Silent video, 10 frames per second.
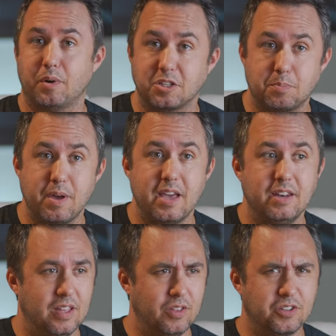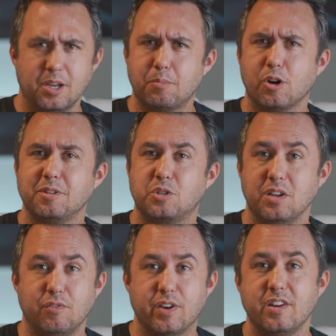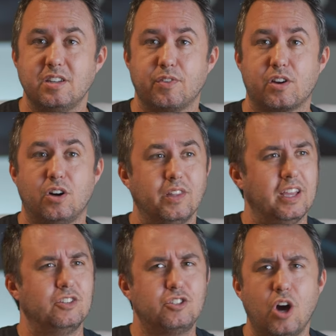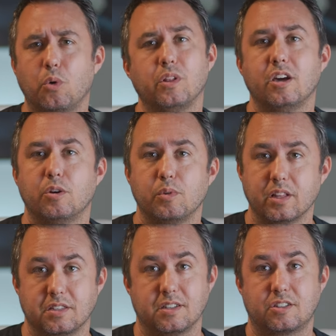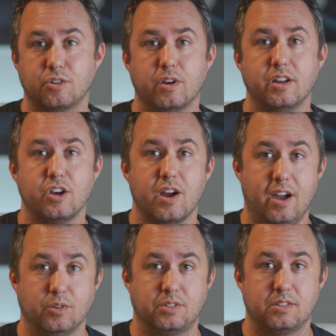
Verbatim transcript: want to spend, and they're somewhere between very difficult and totally unrealistic to run in your house.